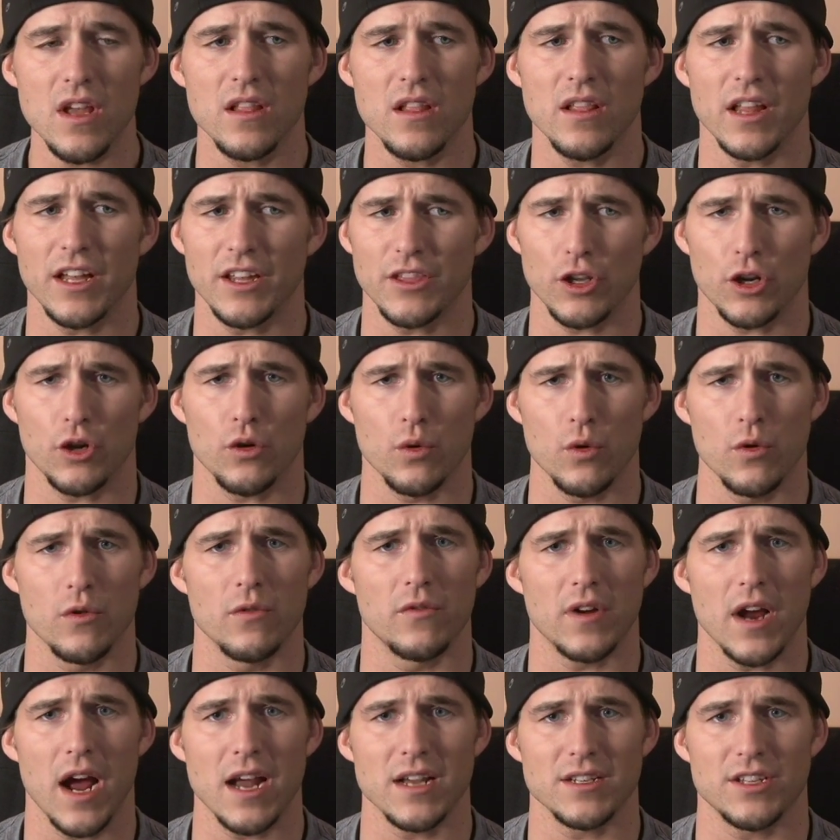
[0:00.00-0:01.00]
like the crew
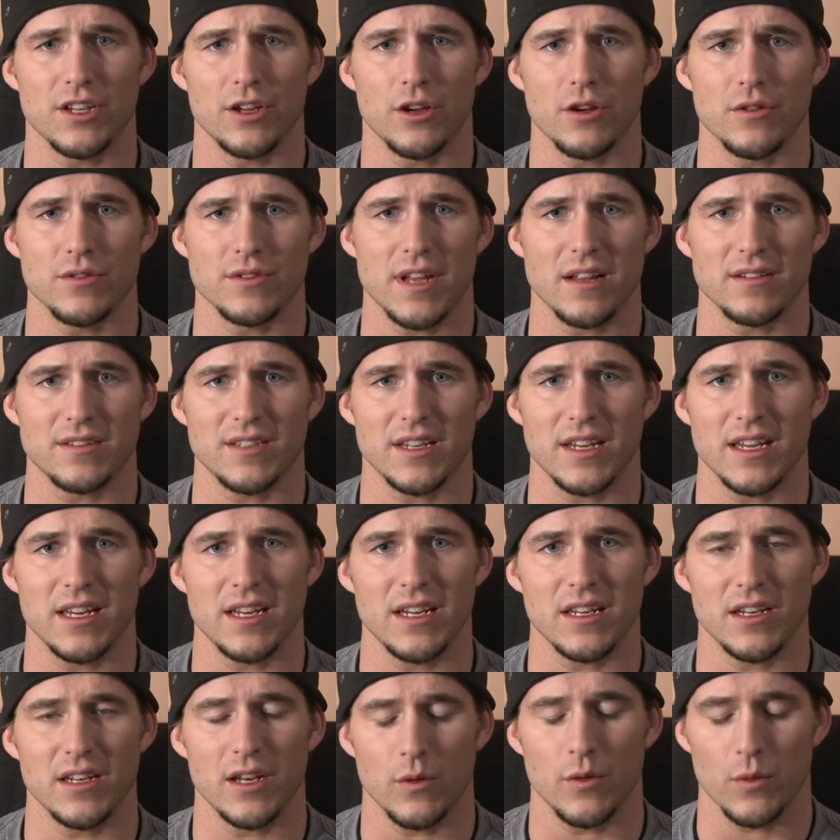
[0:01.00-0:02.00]
of guys that goes out to
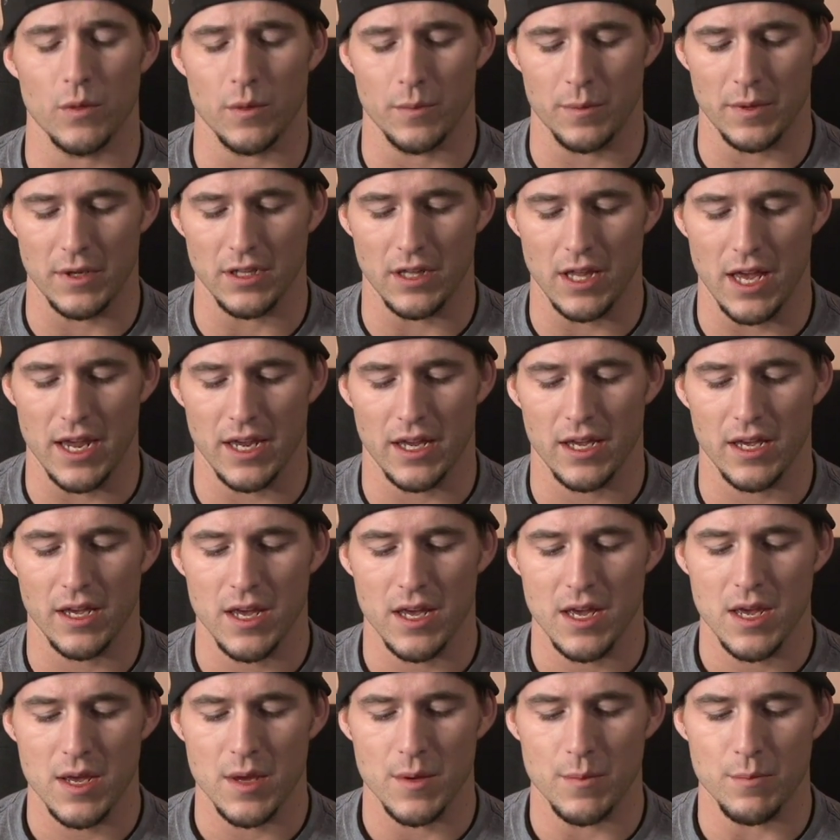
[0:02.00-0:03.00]
eat, it would be like
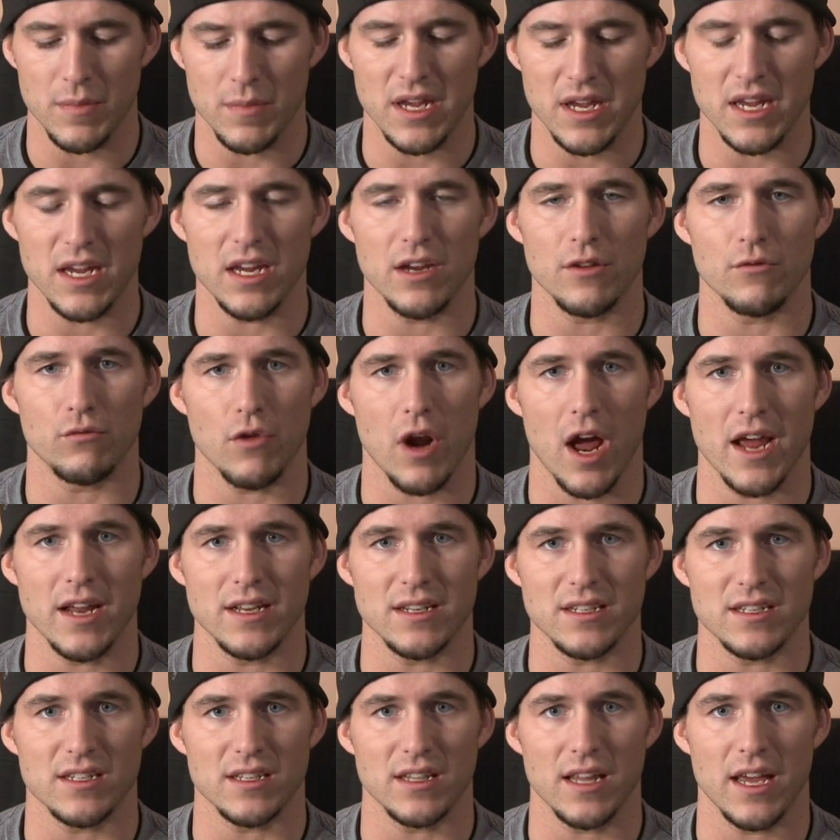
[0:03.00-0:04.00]
me,
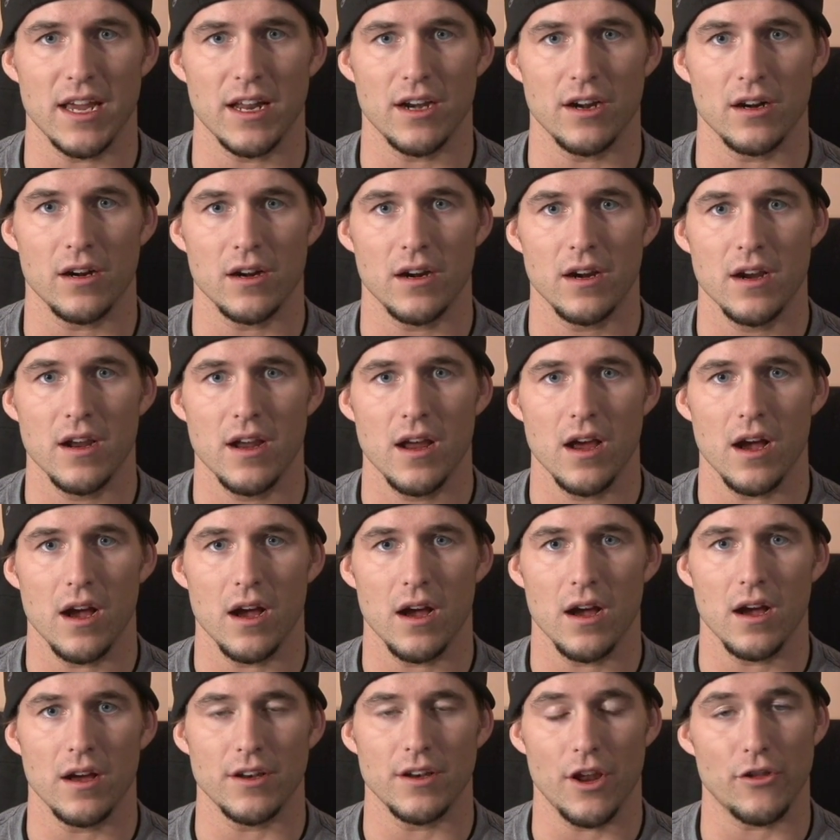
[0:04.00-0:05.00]
Ryan Slater,
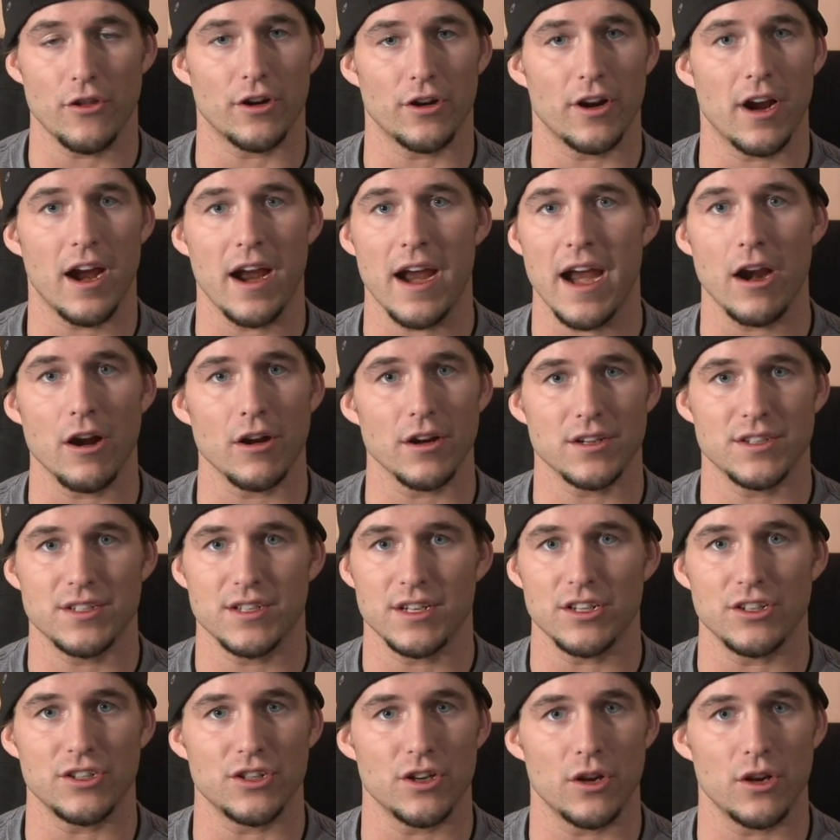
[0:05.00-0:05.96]
another guy, Eric C.